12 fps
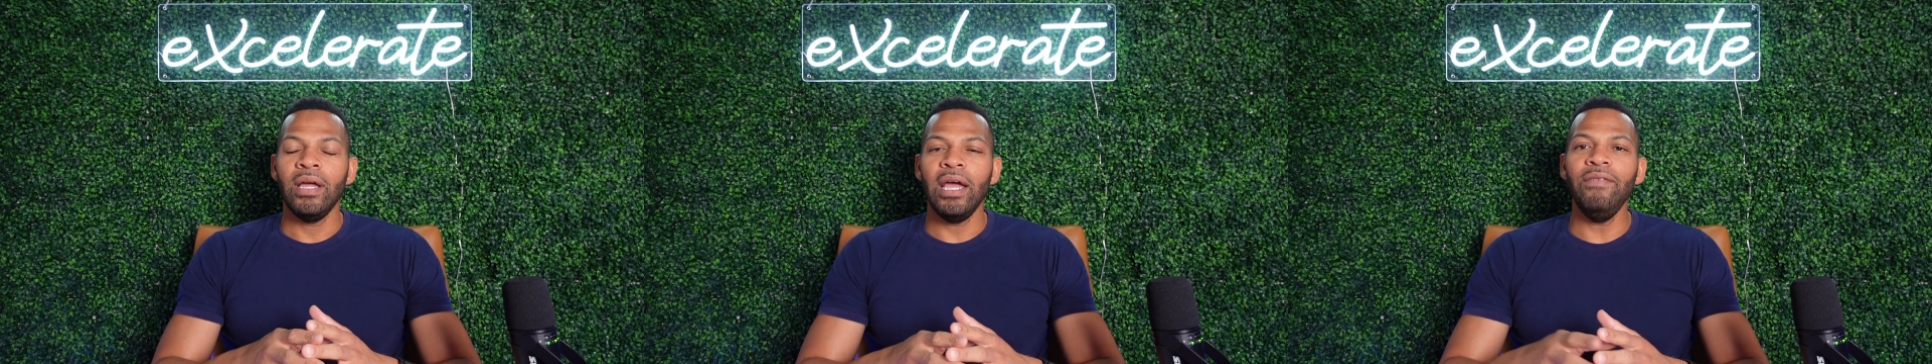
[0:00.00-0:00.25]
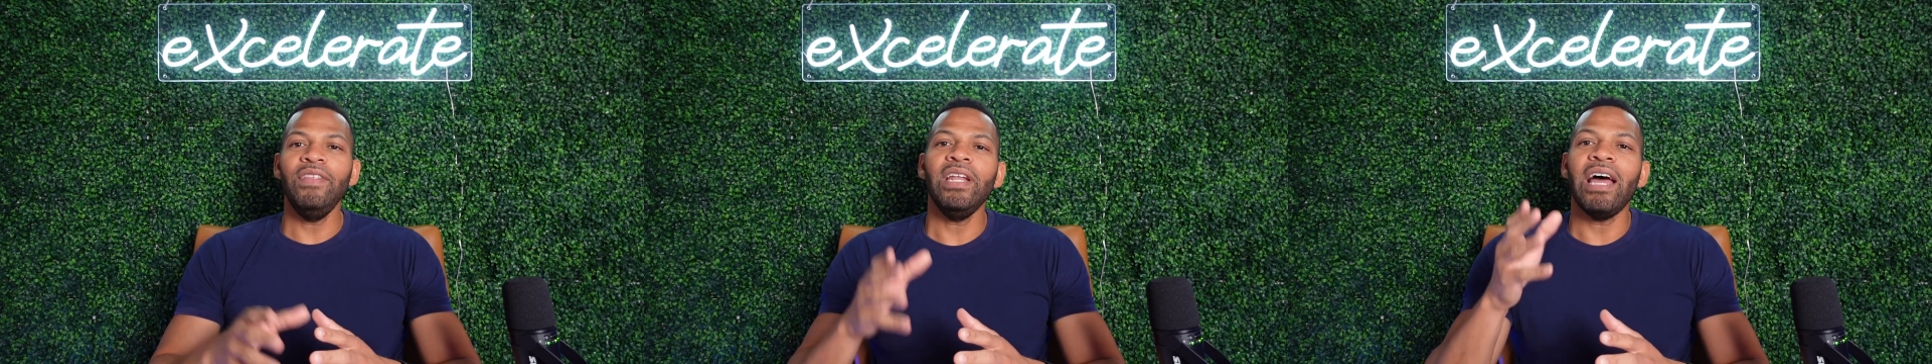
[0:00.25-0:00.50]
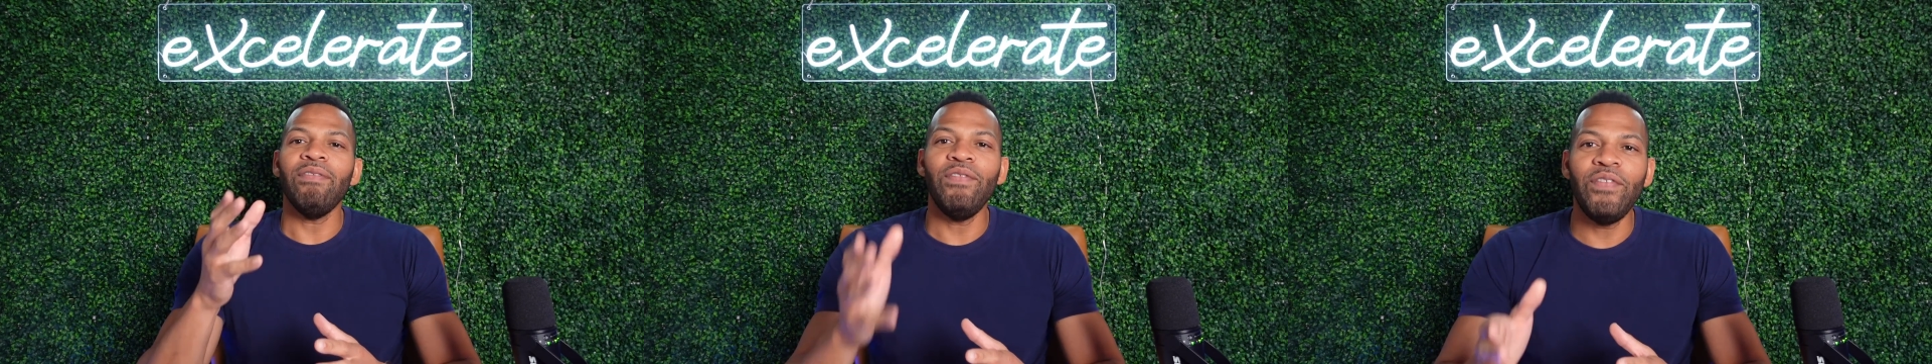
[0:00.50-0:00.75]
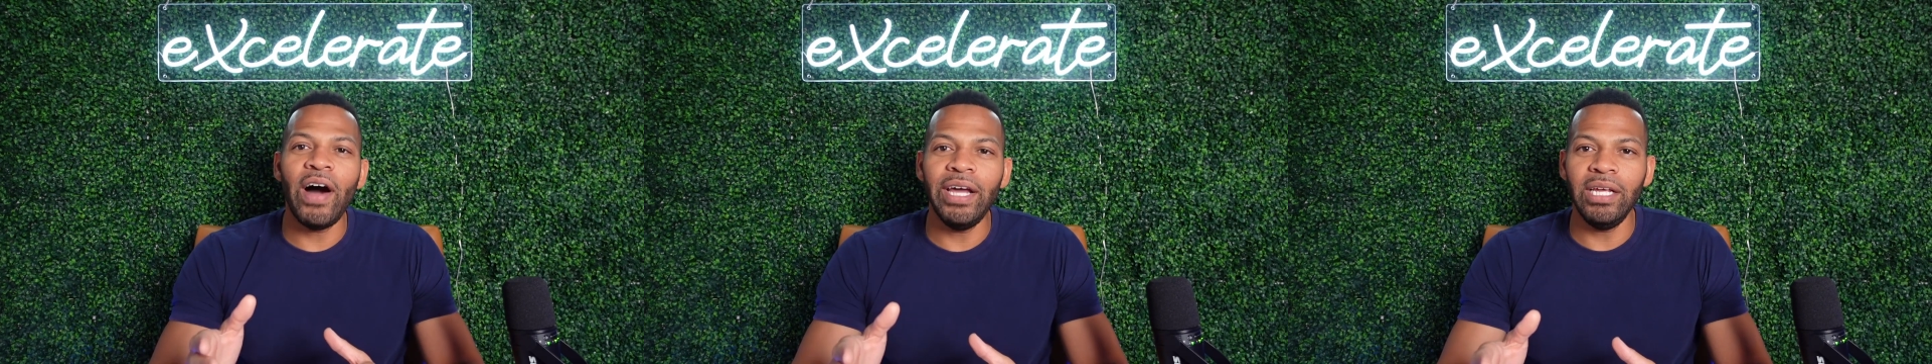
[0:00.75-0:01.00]
And then I
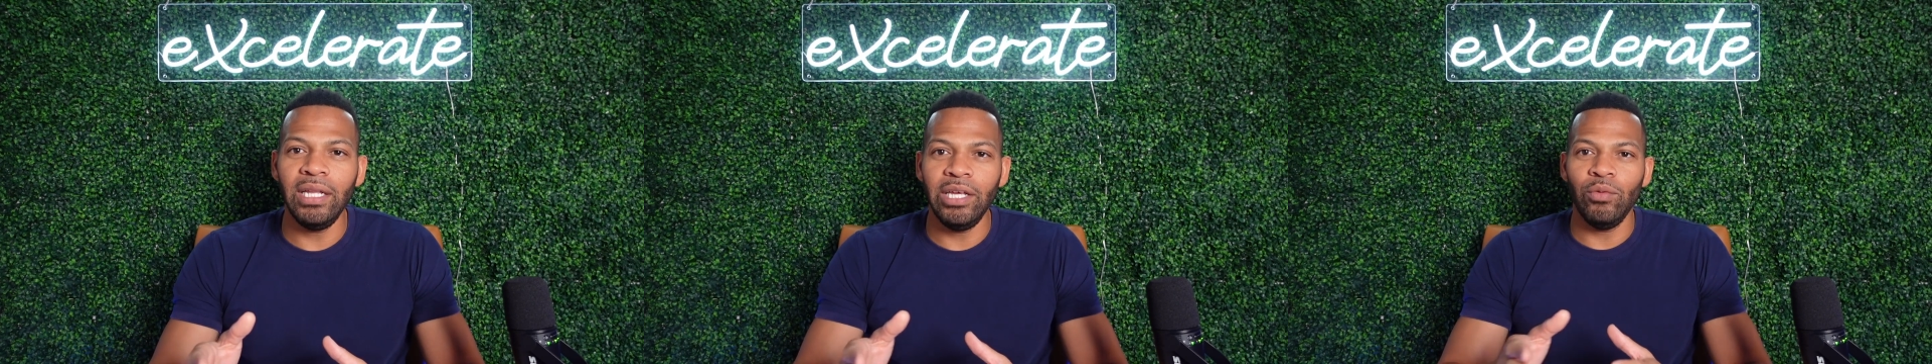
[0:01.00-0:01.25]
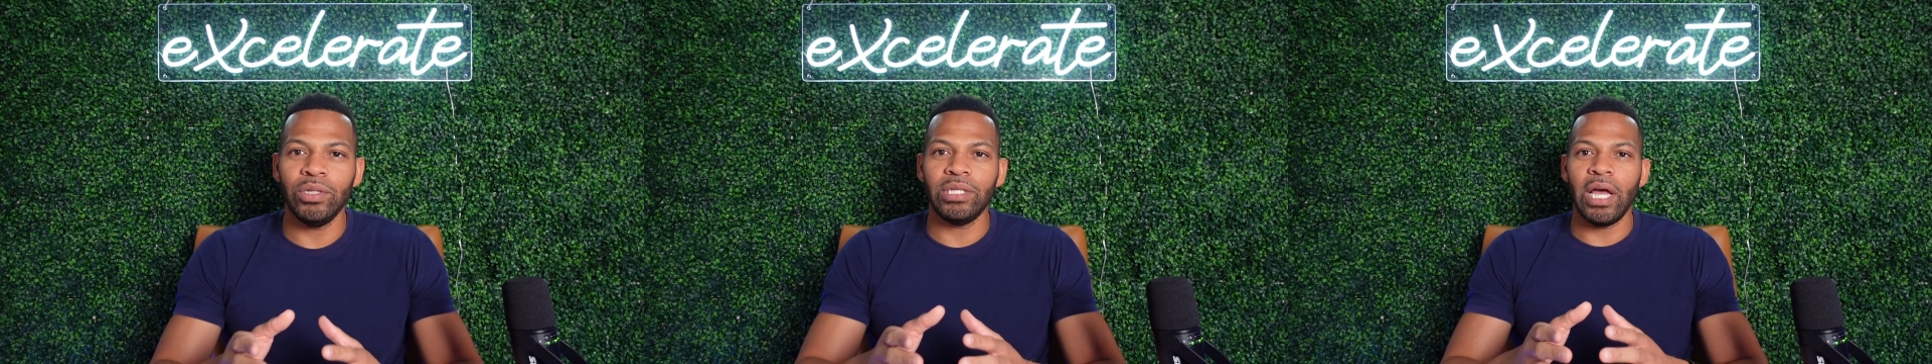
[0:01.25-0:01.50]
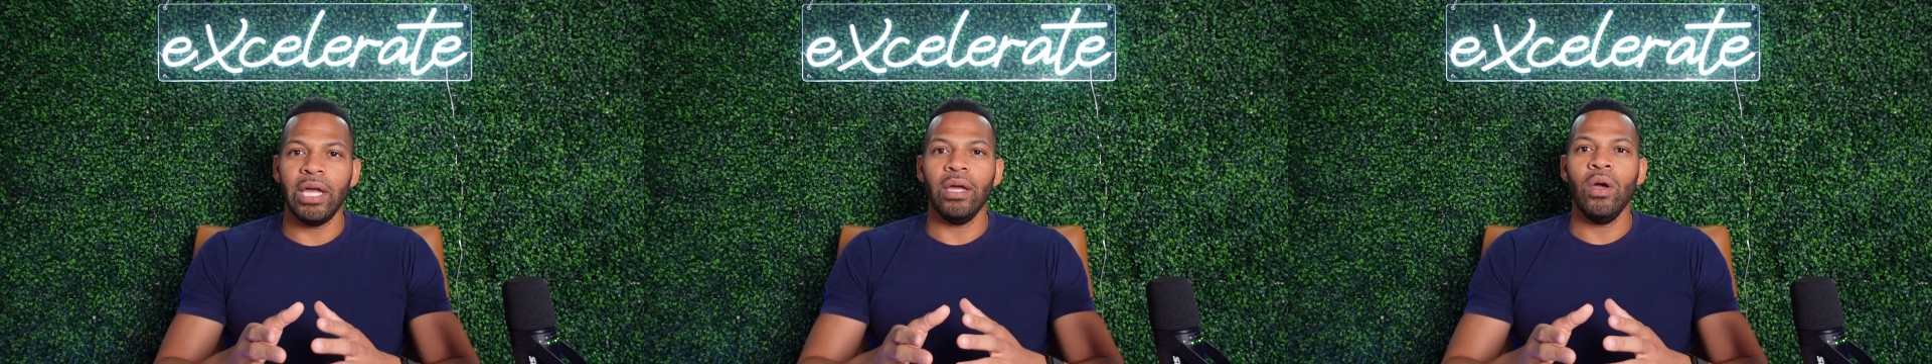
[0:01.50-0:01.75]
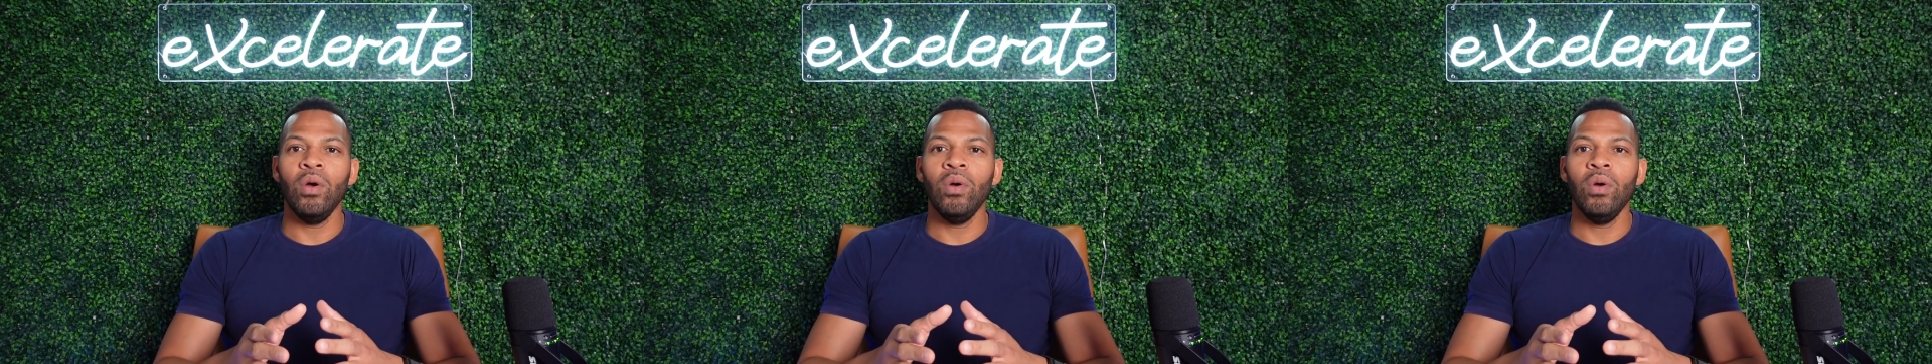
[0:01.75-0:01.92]
finally was like,